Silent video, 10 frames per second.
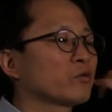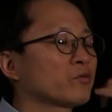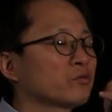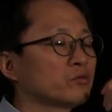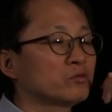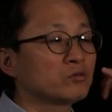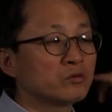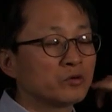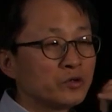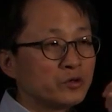through
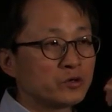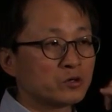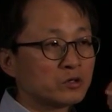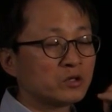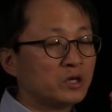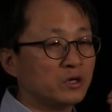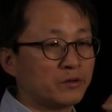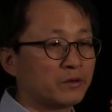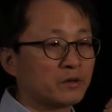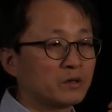your
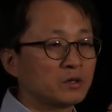teeth.